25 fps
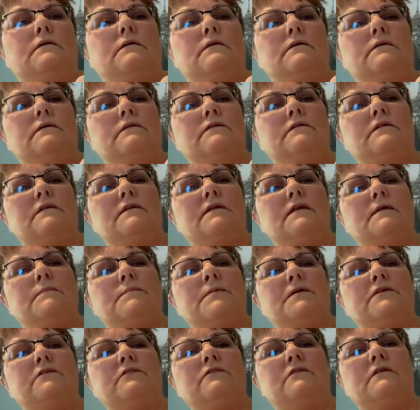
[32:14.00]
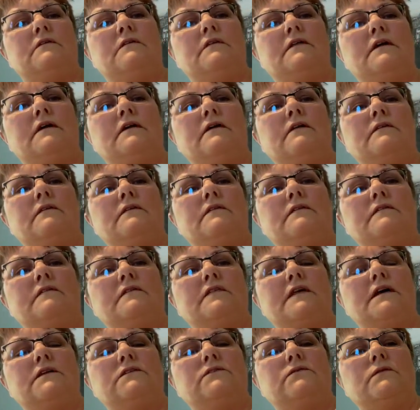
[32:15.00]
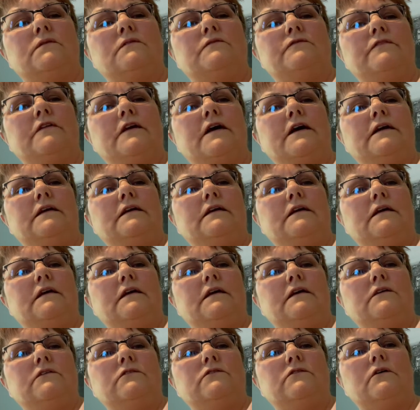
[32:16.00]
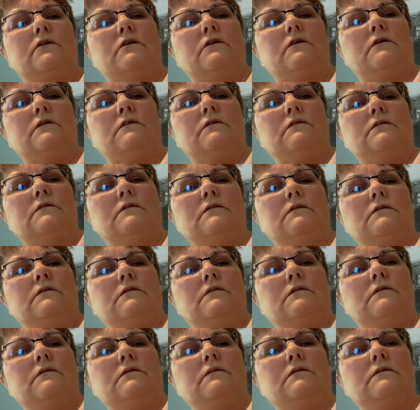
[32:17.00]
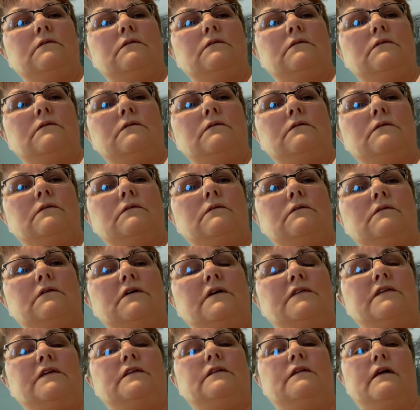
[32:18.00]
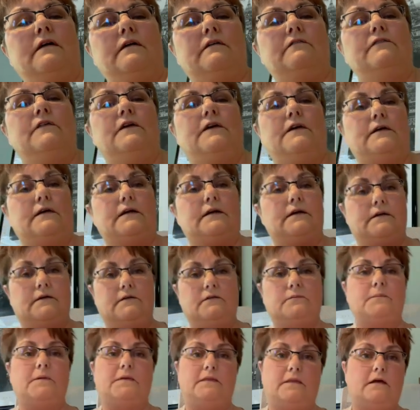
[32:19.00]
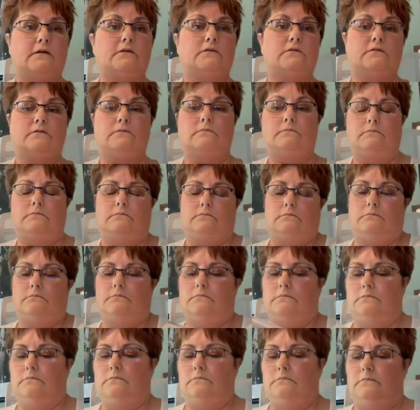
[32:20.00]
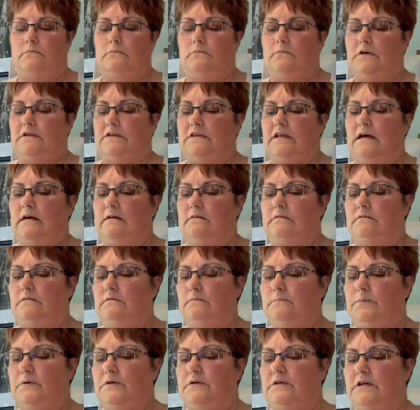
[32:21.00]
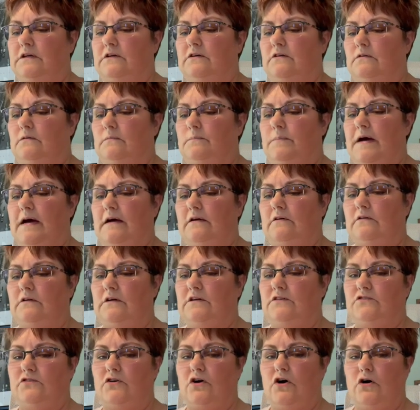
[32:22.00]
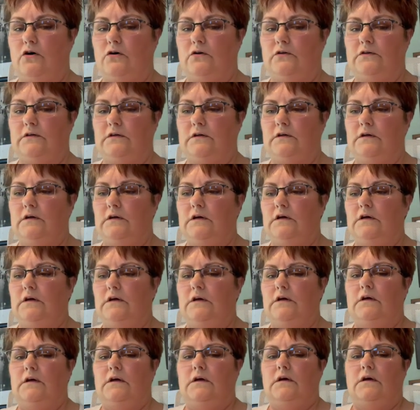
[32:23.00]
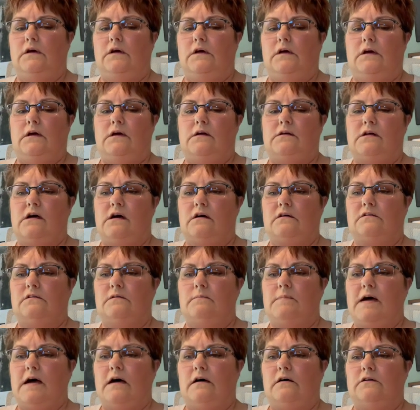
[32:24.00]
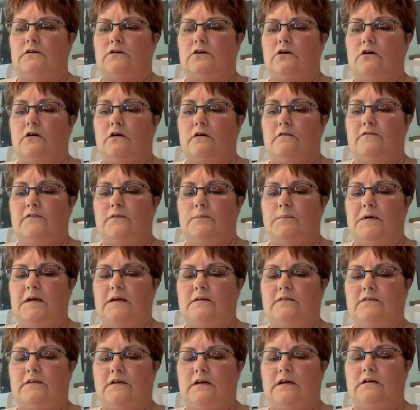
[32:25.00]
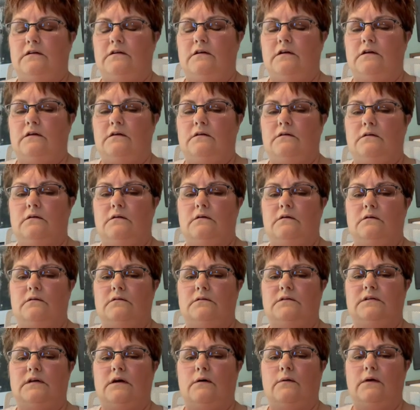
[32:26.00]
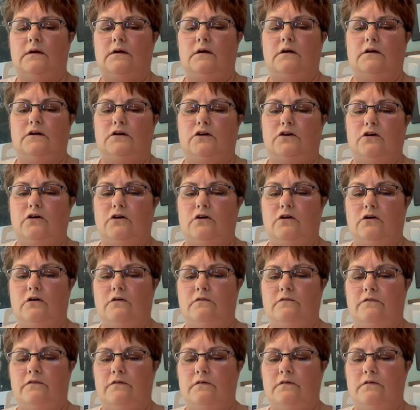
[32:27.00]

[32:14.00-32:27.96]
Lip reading: see that picture there? That's what flying geese are. Nothing like flying geese, but that's what that particular pattern is called. Talks about curved piecing, sewing on a curve,